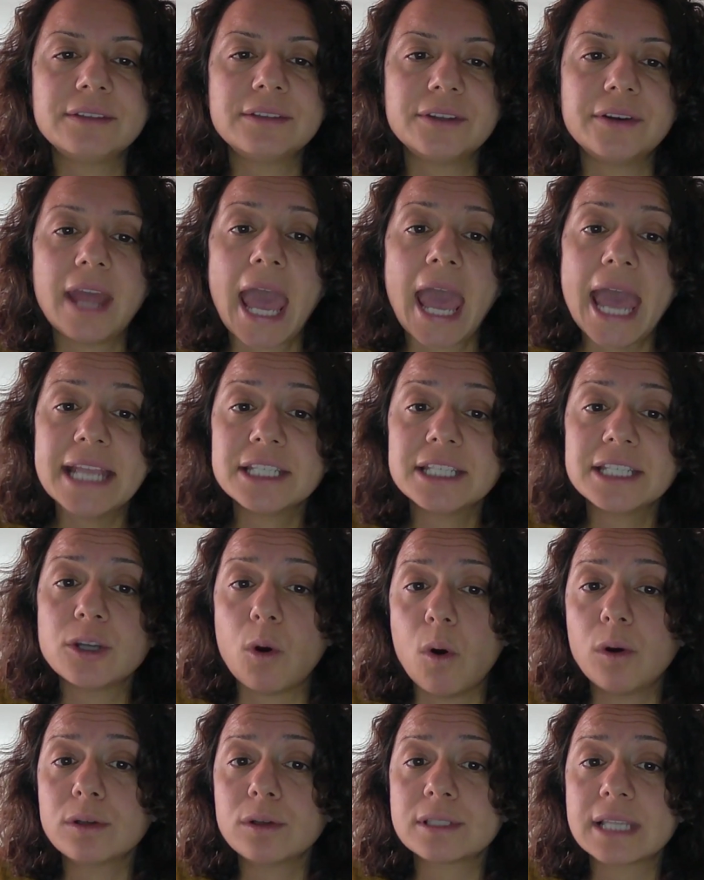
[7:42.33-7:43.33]

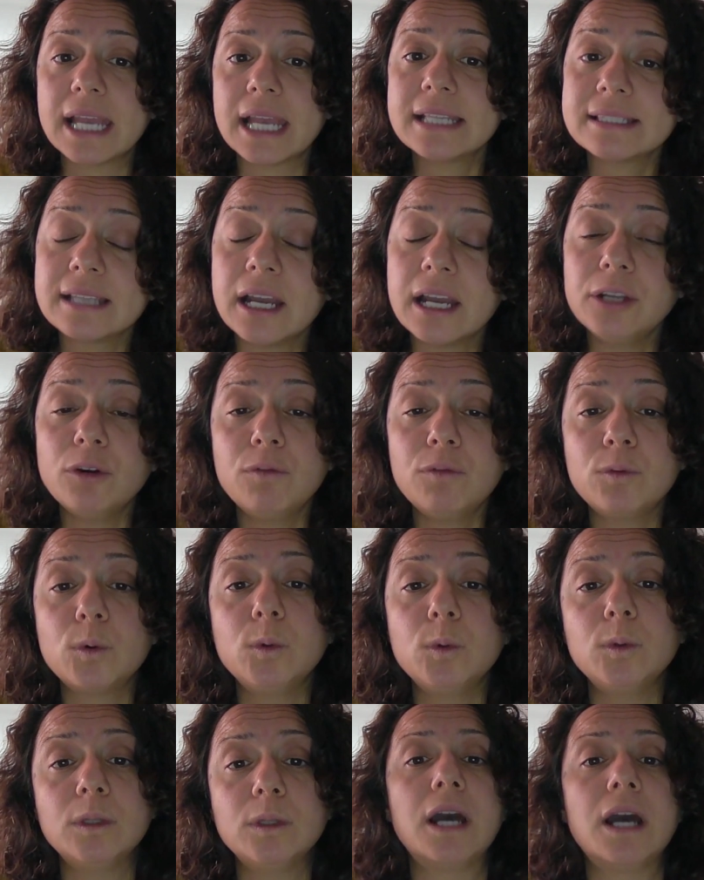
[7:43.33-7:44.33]
hedgehogs a sign of
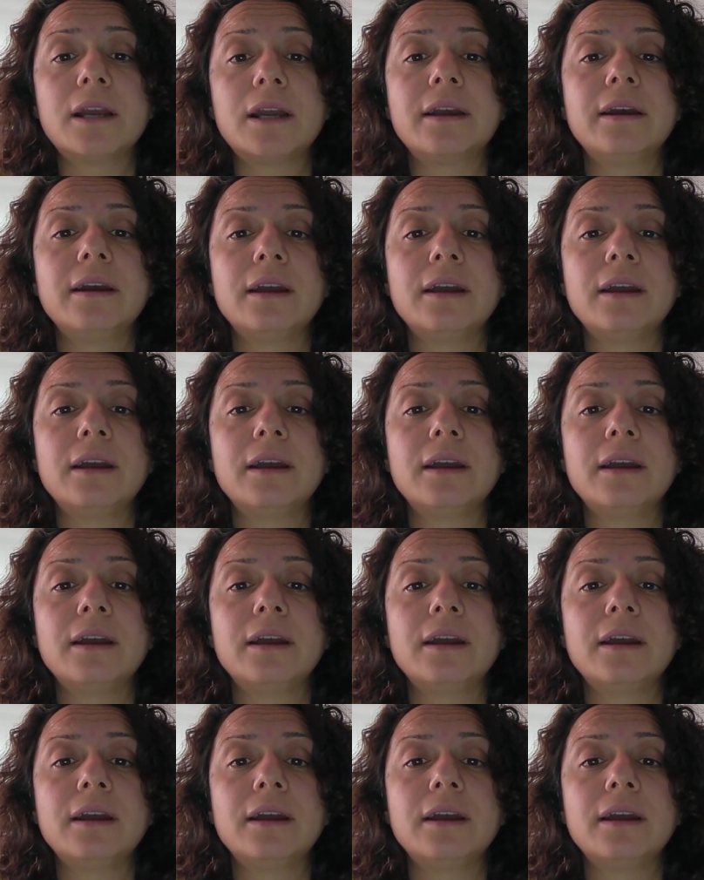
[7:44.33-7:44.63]
good luck.